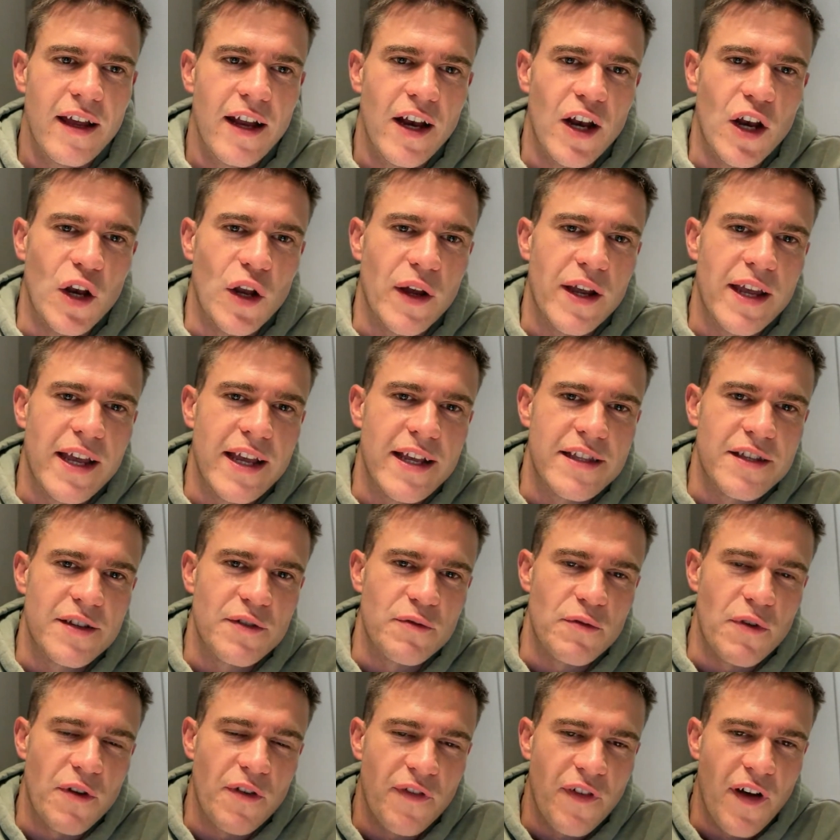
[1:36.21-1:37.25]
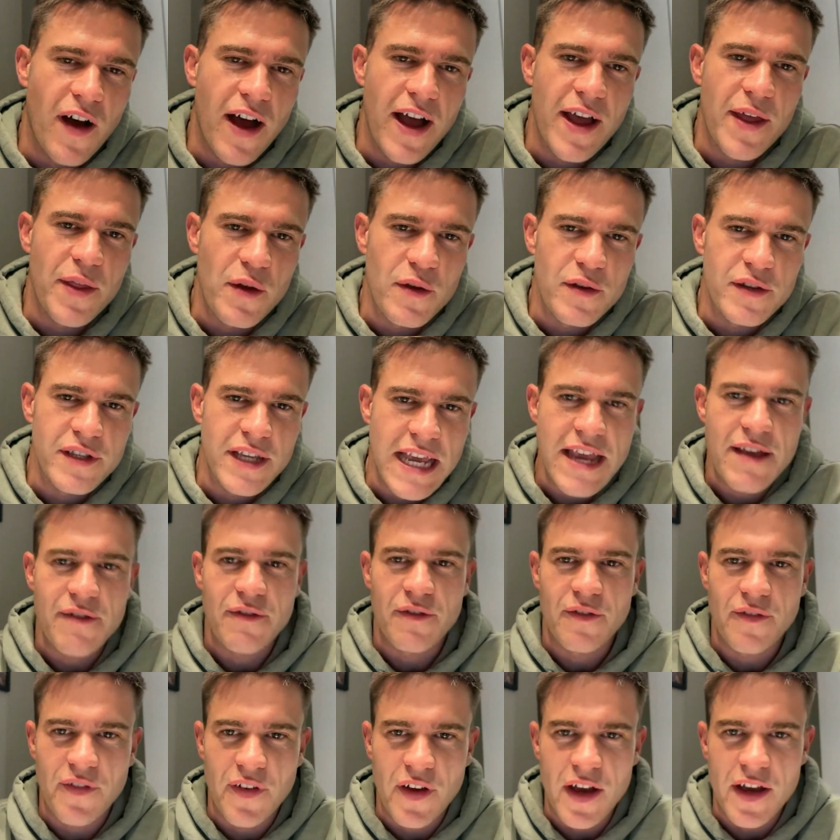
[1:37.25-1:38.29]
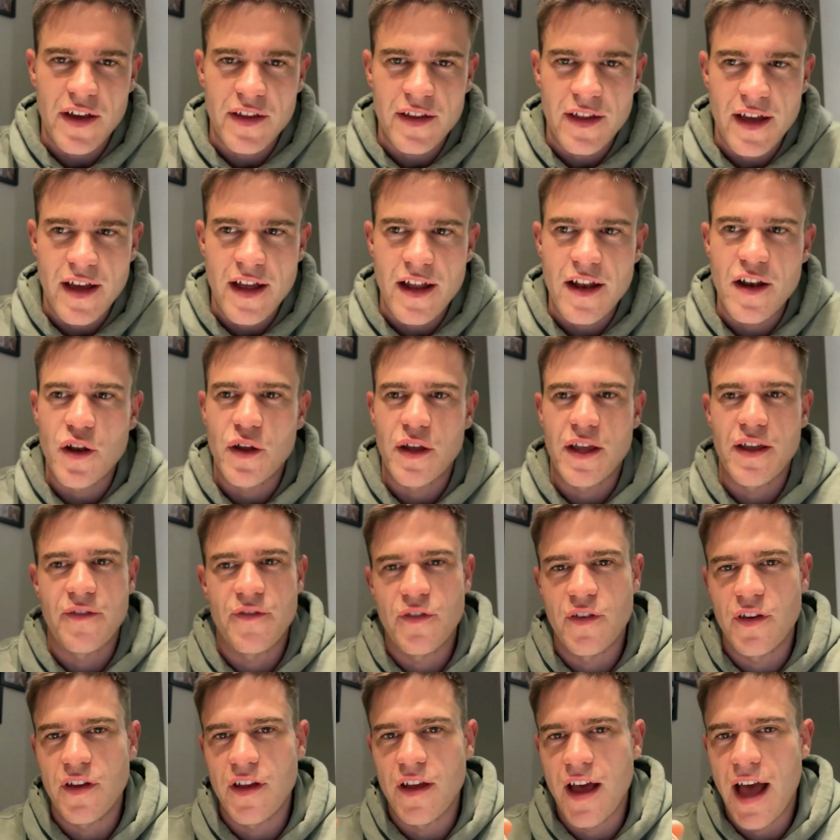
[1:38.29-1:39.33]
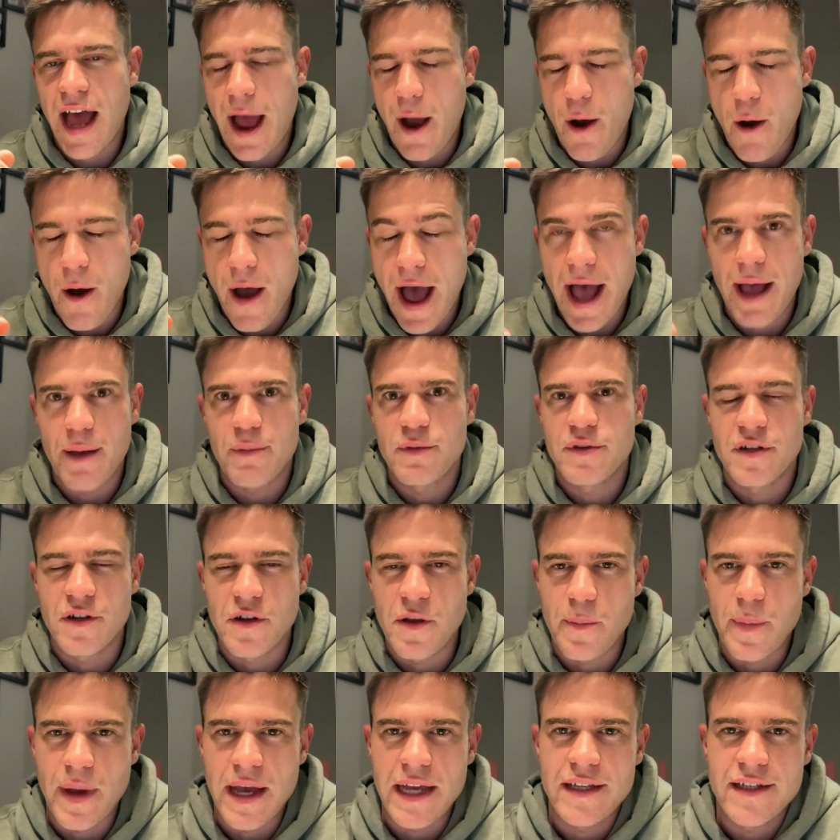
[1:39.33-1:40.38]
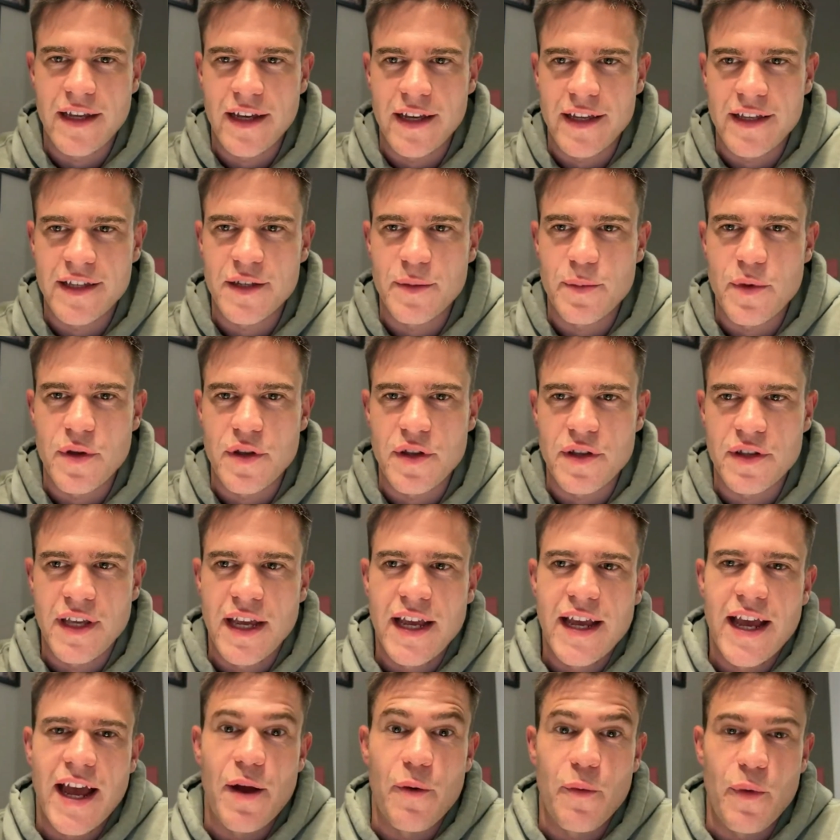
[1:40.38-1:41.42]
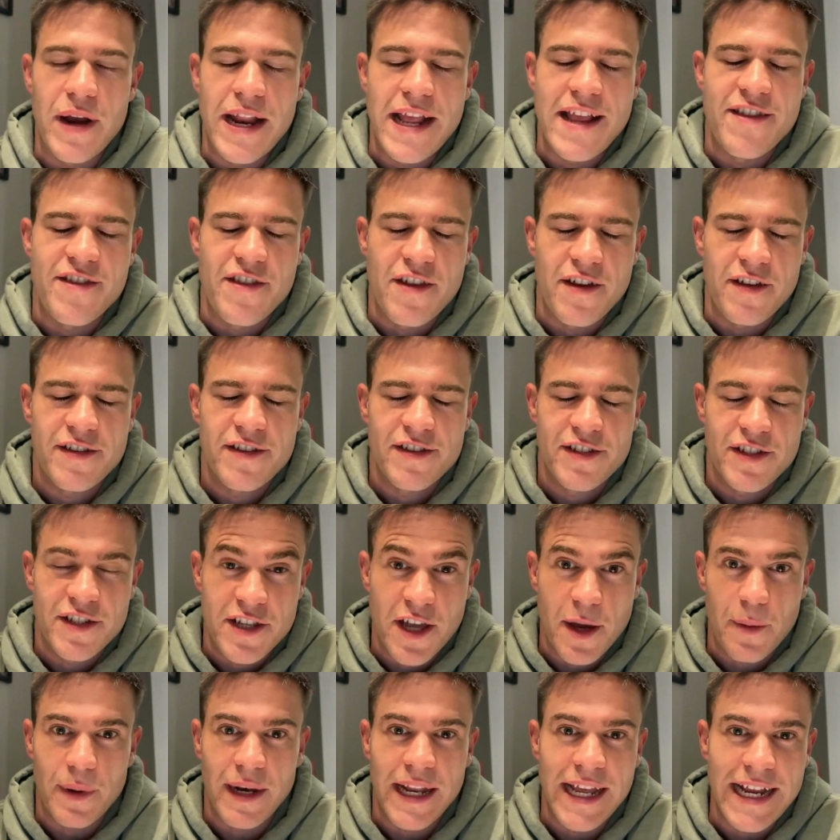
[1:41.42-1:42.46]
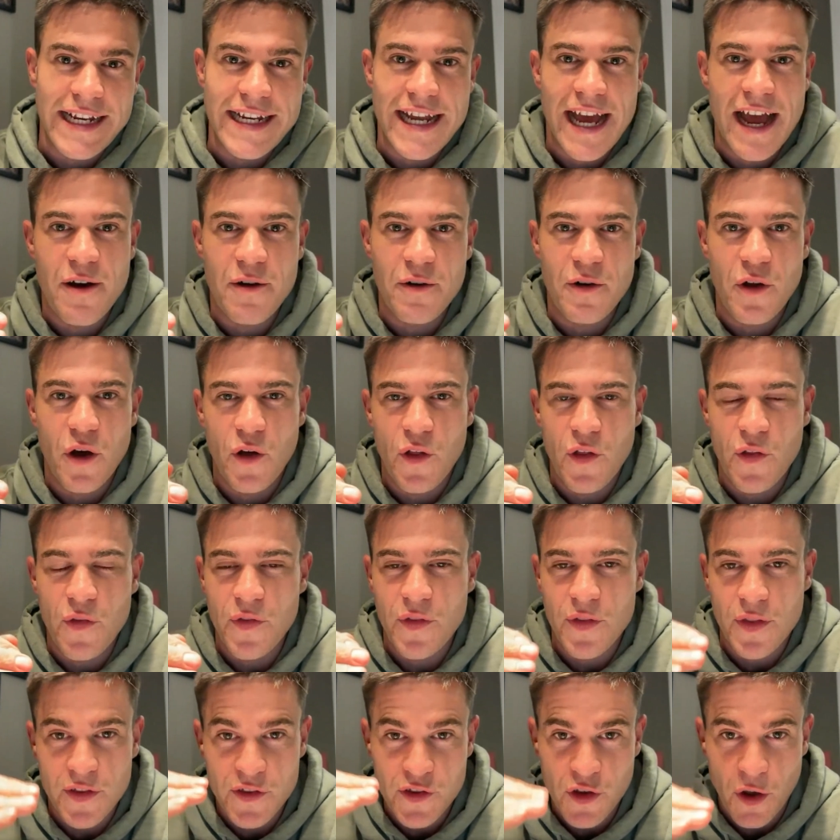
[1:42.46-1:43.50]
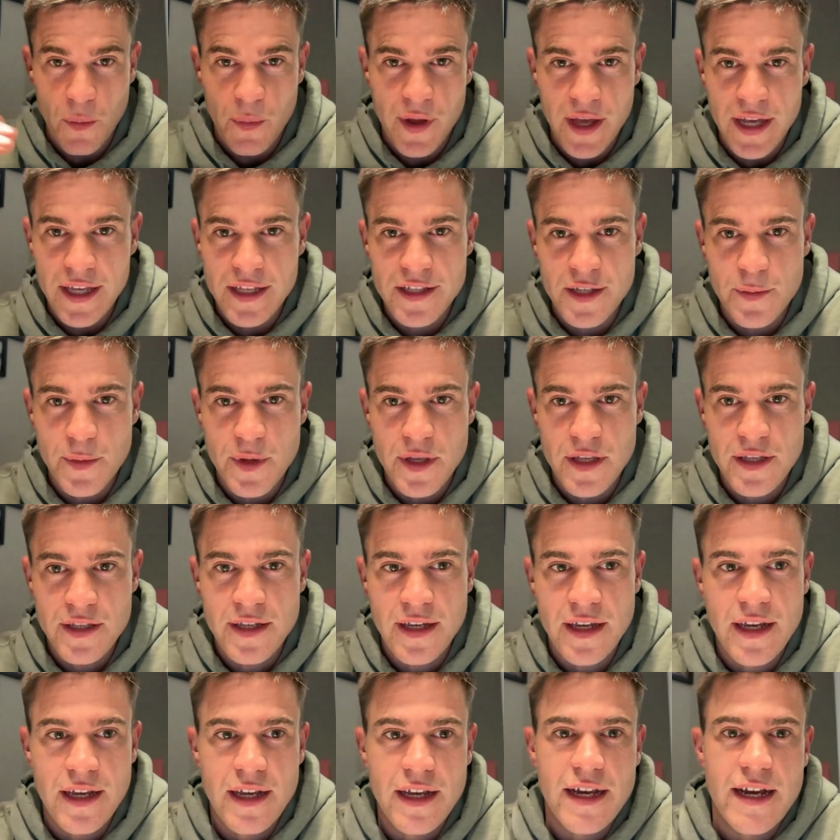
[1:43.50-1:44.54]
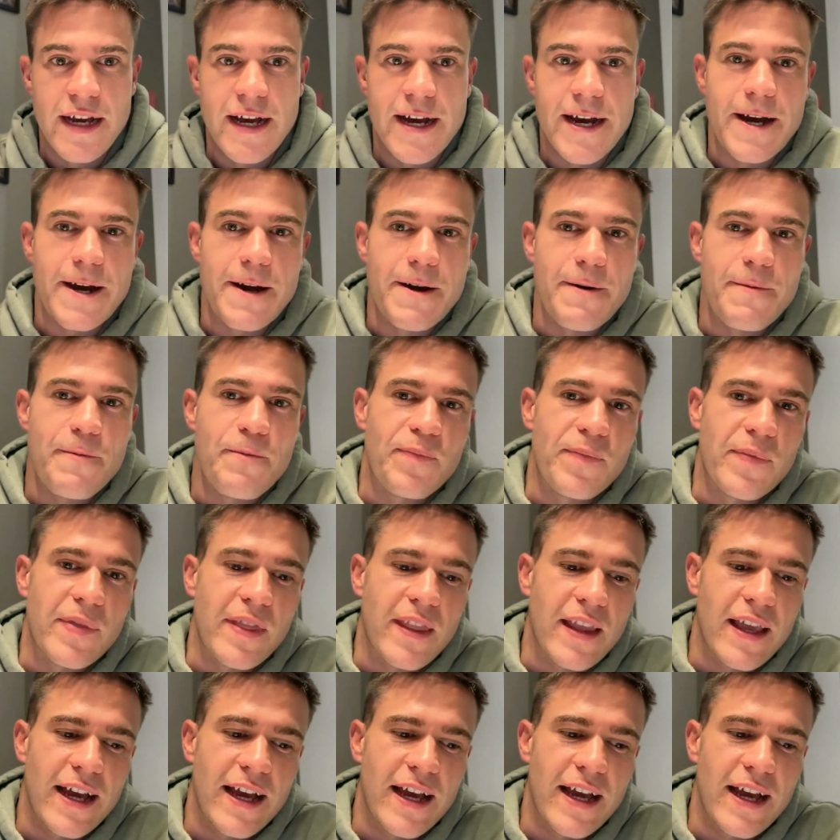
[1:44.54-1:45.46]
looking to refine those even further, looking for our absolute best customers, and really just doubling down on the top customers, and